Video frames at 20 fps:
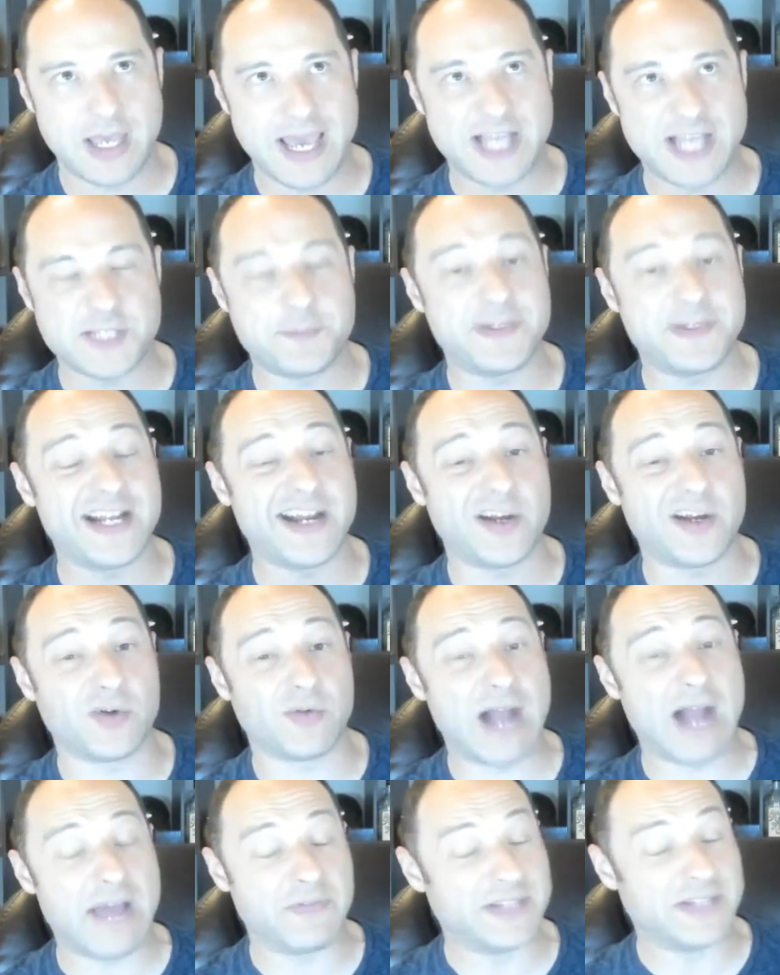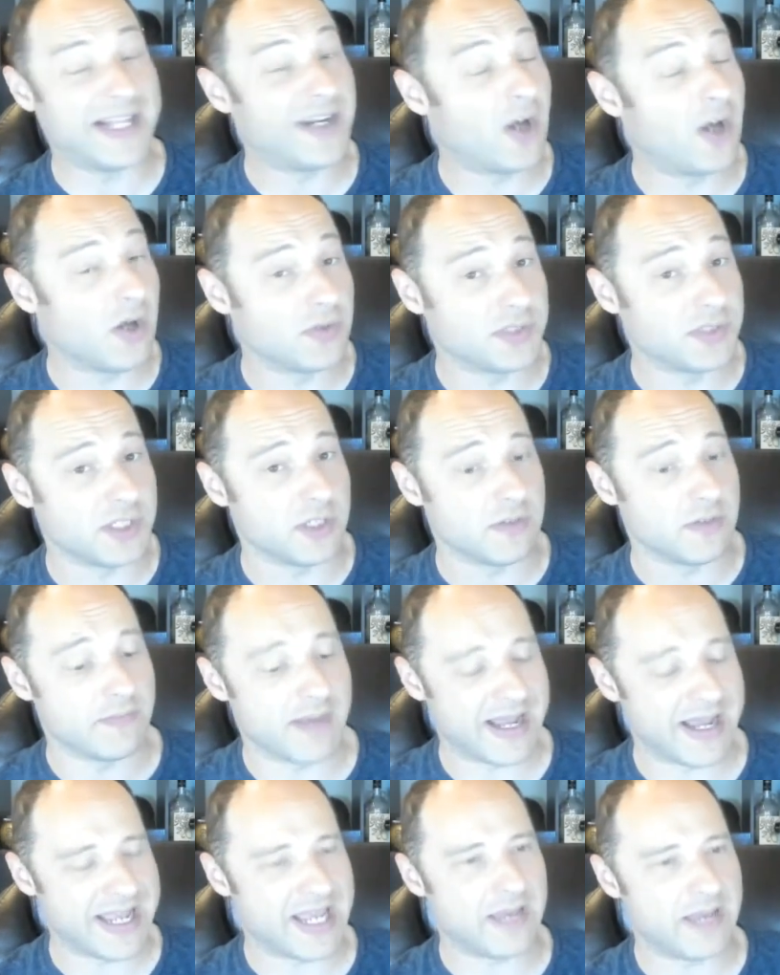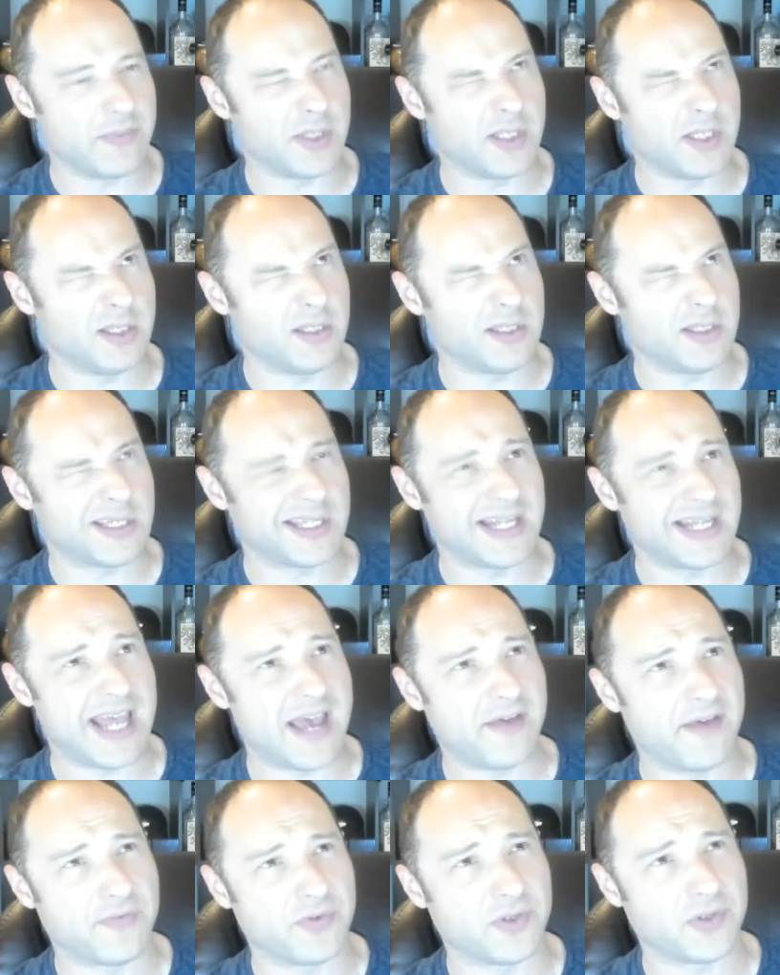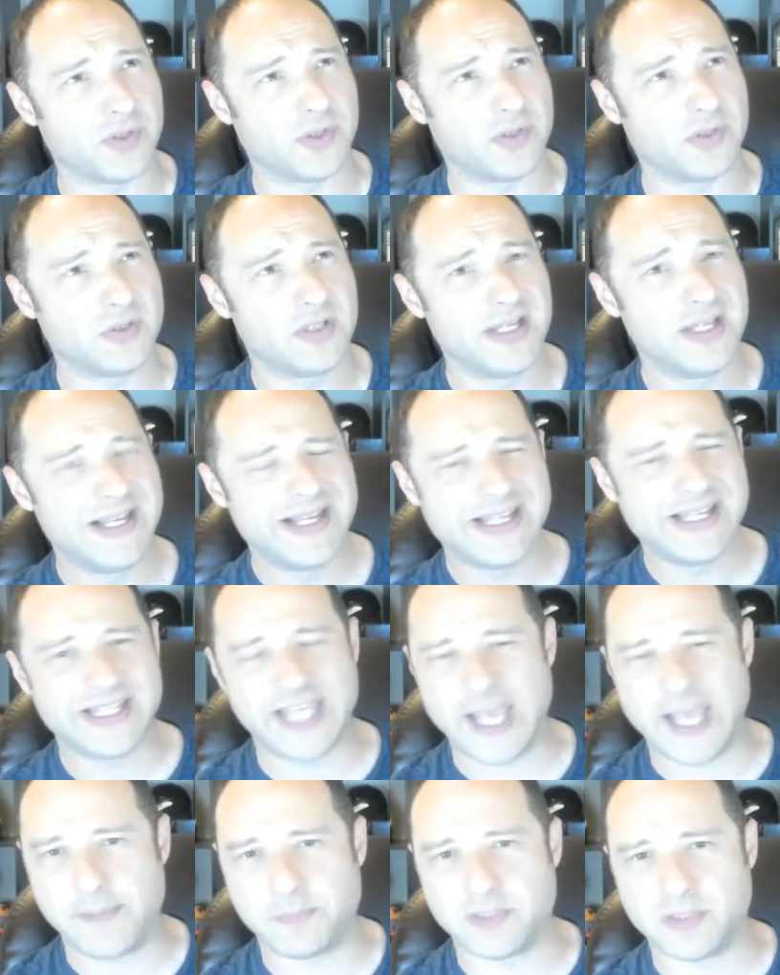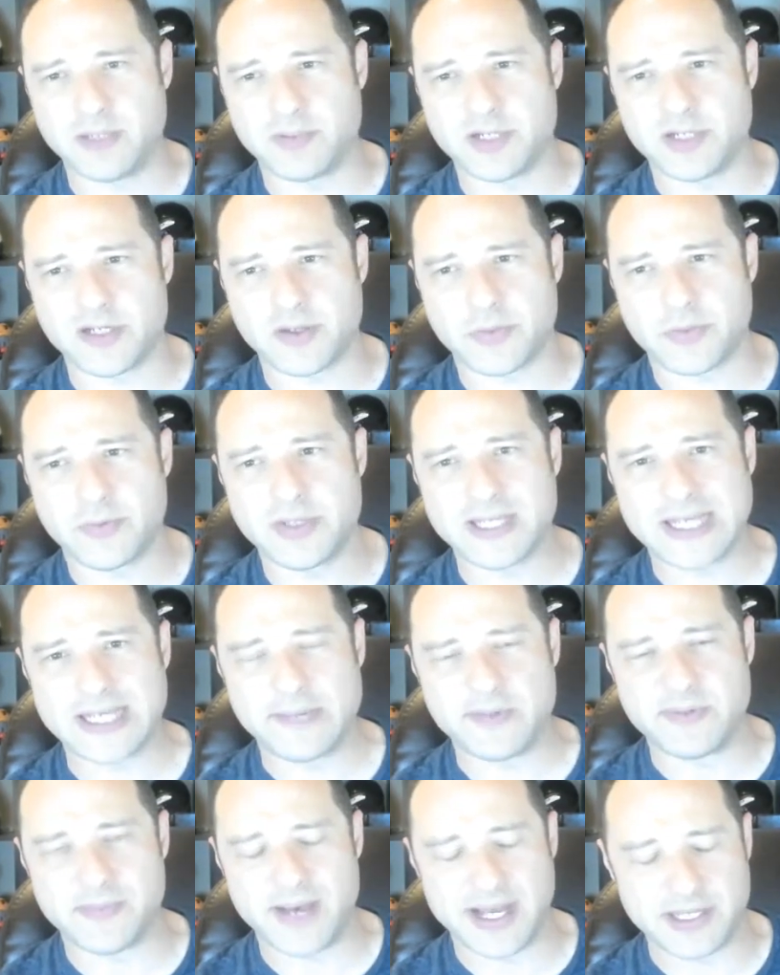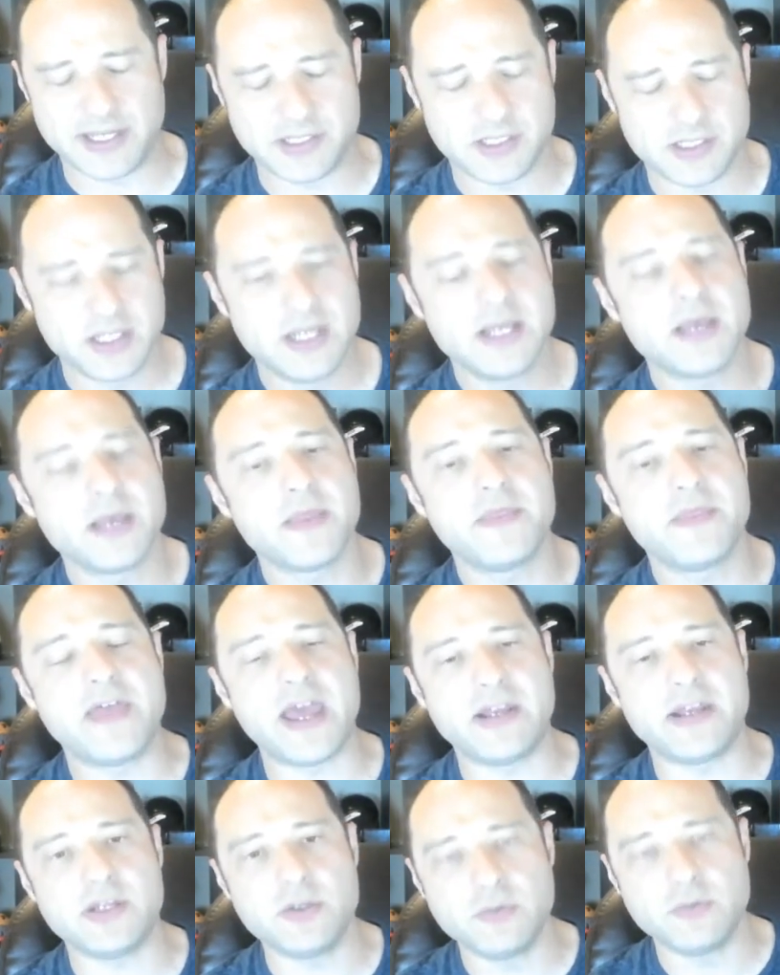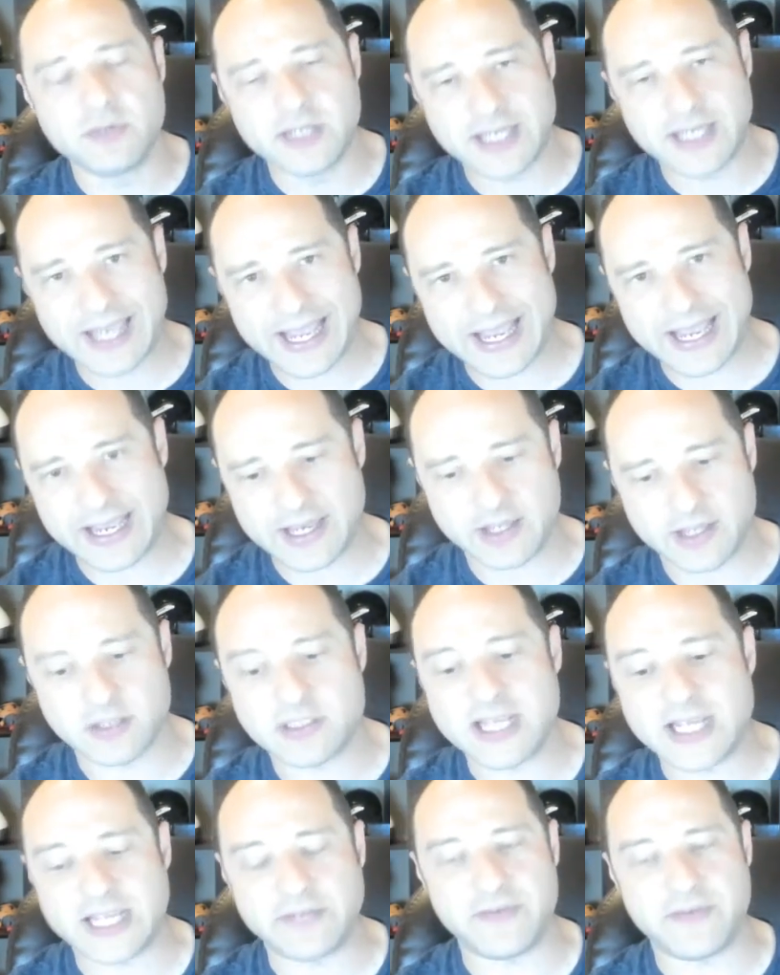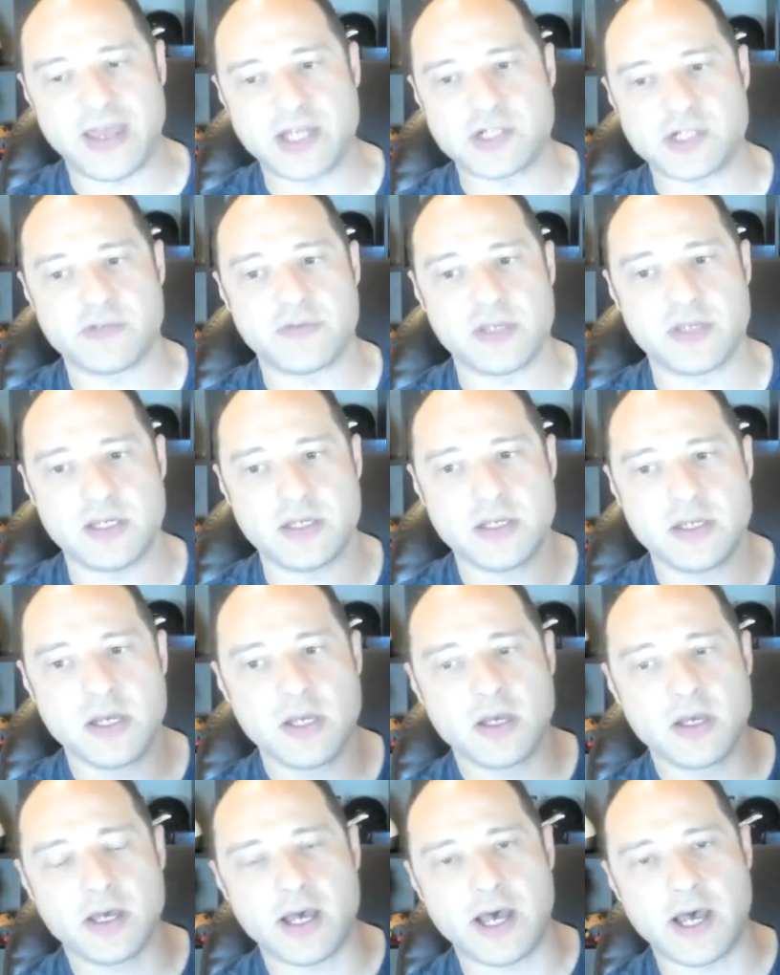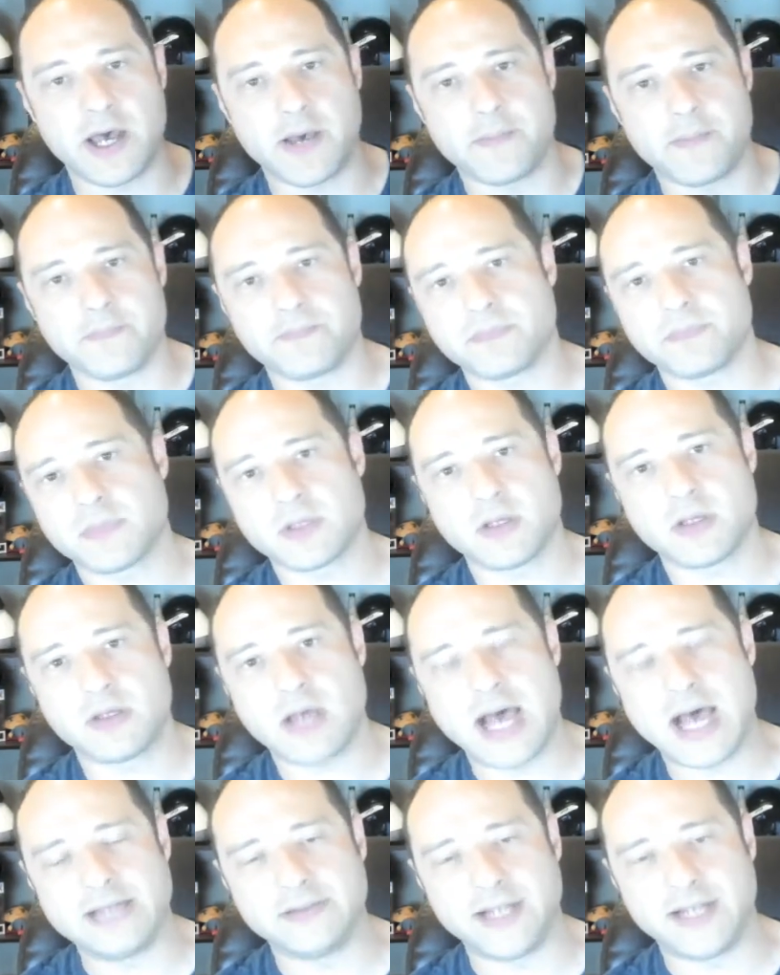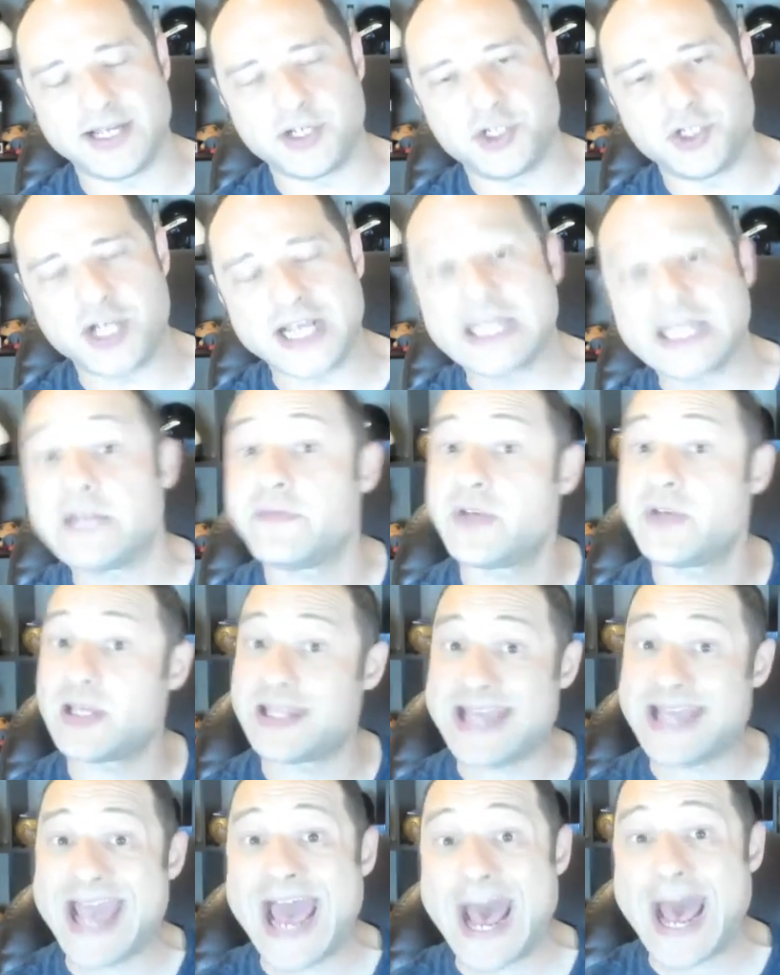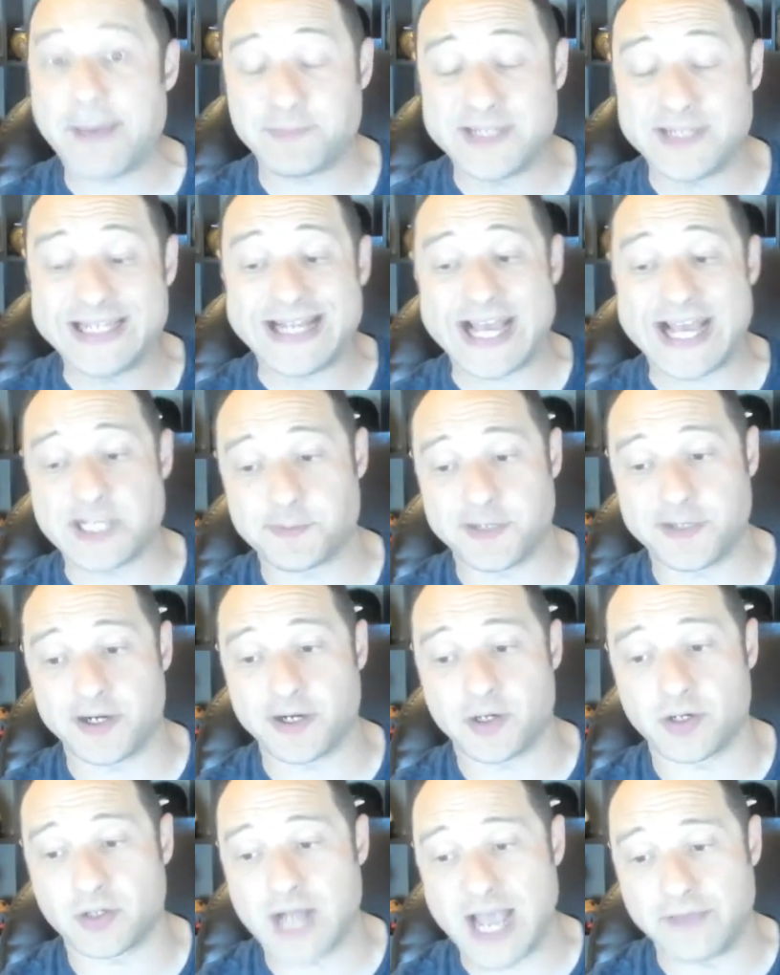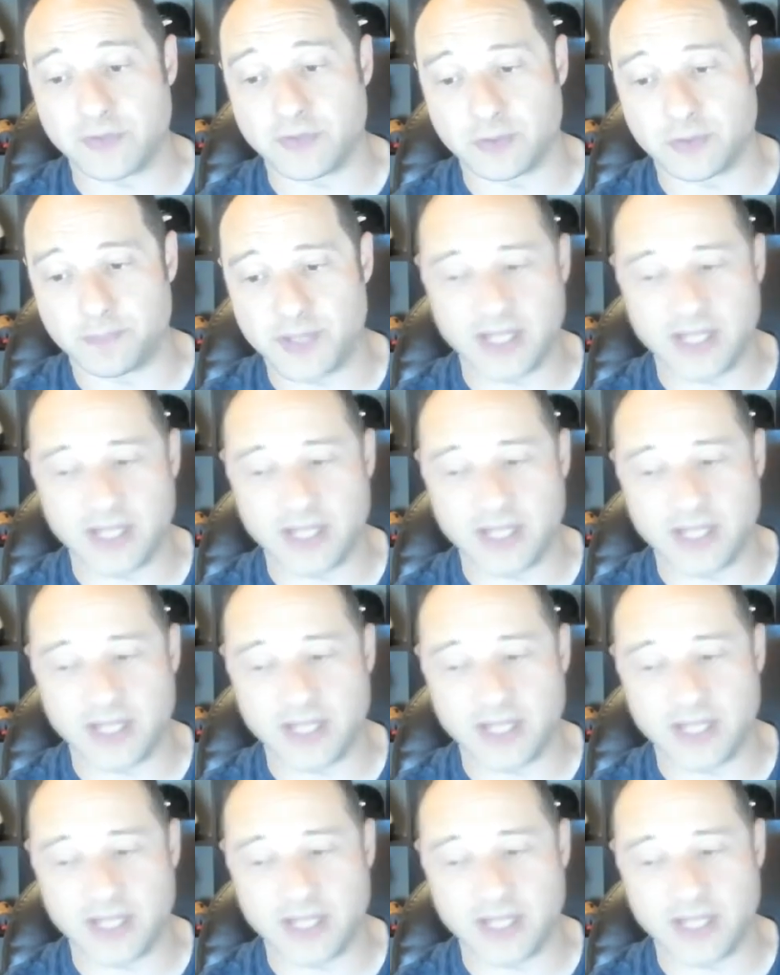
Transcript: expedited arrival, not all do, Miami, Canaveral, Cape Liberty are 3 that come to mind, then you can take advantage of the online check-in via the app to get expedited arrival.